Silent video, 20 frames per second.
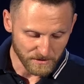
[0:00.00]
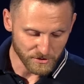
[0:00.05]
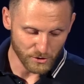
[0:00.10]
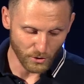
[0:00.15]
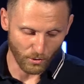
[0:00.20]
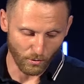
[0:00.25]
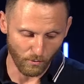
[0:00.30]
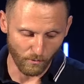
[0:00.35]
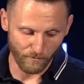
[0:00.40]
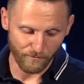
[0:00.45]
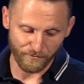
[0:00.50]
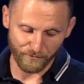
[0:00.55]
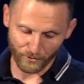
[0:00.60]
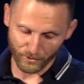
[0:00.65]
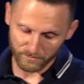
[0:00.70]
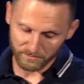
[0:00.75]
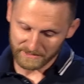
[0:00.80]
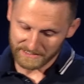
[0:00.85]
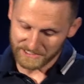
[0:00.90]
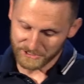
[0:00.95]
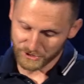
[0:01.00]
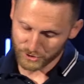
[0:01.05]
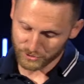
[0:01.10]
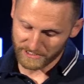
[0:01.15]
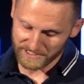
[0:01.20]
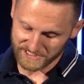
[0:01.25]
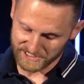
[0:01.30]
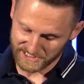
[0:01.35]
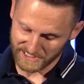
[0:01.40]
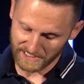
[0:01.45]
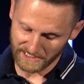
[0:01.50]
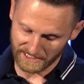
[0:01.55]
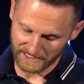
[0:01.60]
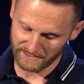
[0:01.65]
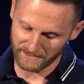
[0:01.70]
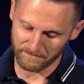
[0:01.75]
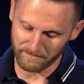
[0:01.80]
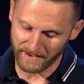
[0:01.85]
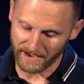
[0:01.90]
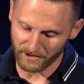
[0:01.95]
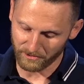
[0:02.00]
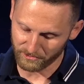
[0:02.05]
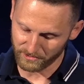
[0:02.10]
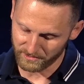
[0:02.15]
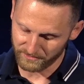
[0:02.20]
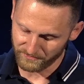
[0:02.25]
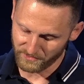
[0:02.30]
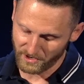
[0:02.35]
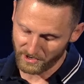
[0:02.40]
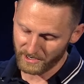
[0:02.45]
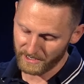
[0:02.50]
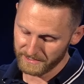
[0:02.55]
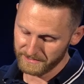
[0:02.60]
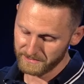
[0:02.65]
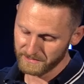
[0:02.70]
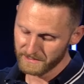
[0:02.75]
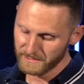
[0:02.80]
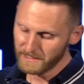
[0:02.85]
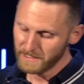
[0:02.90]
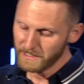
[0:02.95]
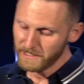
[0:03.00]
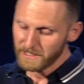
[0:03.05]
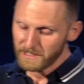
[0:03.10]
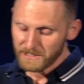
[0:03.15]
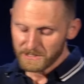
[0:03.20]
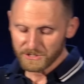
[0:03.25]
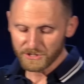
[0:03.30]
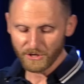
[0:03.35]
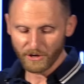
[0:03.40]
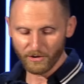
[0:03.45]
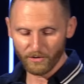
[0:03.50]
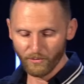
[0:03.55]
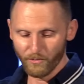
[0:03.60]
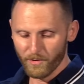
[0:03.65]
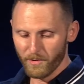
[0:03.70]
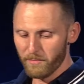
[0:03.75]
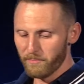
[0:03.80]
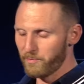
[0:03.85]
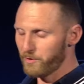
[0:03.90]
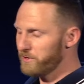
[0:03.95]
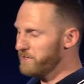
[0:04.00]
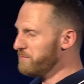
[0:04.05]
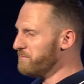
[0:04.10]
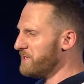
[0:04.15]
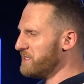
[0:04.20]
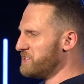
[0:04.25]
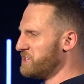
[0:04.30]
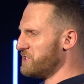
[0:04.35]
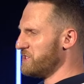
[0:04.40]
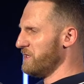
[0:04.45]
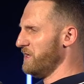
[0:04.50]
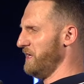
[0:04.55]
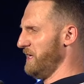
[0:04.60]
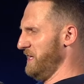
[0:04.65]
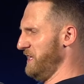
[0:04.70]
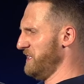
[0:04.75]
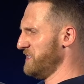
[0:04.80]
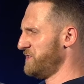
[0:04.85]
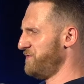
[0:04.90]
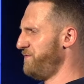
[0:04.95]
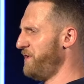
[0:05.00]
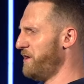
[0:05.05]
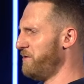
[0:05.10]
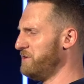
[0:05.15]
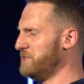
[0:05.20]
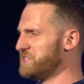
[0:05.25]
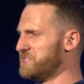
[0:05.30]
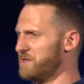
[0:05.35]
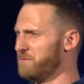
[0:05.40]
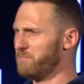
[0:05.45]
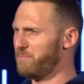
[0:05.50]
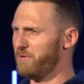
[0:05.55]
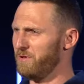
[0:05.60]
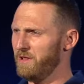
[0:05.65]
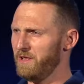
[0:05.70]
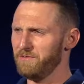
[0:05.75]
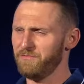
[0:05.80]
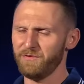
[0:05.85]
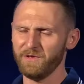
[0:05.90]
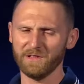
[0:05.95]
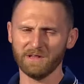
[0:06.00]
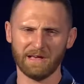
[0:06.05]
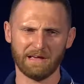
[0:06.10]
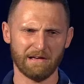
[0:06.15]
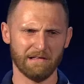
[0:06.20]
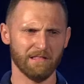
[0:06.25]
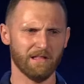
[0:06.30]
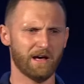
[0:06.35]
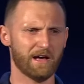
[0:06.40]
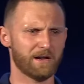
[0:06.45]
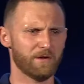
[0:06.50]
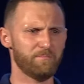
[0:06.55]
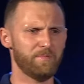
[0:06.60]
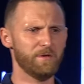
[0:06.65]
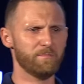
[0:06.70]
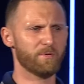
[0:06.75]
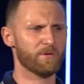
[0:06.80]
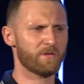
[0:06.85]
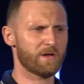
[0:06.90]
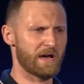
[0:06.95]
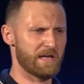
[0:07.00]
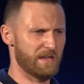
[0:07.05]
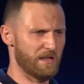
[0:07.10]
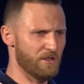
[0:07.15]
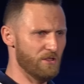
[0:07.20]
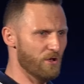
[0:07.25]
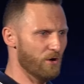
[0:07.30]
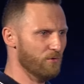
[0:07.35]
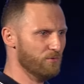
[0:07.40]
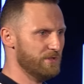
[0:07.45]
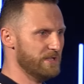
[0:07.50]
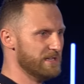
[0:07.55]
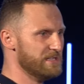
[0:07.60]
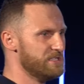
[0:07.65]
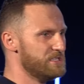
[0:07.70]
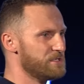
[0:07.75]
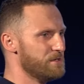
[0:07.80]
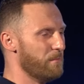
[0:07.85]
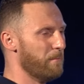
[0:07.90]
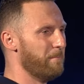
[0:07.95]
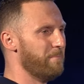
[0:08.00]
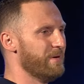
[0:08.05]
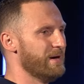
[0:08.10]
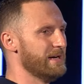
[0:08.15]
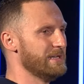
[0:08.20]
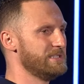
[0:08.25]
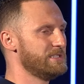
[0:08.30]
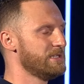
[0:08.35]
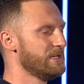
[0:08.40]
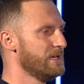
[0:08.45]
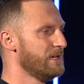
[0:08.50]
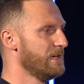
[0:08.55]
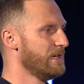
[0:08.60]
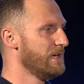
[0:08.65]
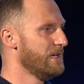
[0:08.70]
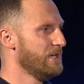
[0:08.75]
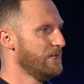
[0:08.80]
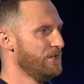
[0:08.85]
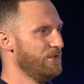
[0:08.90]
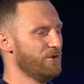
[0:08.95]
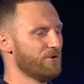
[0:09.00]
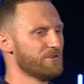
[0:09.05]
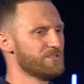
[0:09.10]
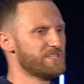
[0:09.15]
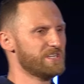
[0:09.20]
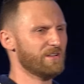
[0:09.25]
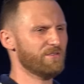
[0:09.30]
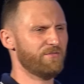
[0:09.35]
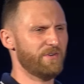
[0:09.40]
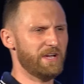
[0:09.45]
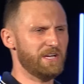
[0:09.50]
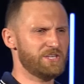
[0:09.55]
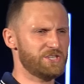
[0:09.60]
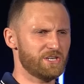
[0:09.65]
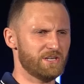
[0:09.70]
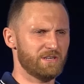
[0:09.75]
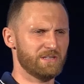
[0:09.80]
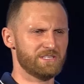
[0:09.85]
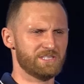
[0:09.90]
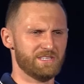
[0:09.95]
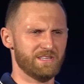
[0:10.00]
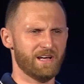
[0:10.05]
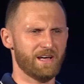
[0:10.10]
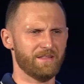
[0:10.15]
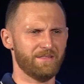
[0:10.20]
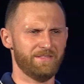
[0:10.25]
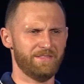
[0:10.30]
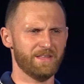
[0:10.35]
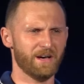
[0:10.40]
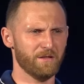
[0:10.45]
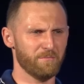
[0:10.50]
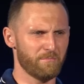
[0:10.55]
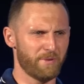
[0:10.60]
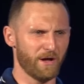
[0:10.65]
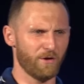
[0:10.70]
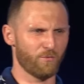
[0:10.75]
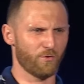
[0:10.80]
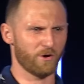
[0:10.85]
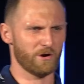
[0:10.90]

So firmly trusting in the power of God. So pretty much it is very simple. I feel like a lot of people kind of know this, but your salvation is not done by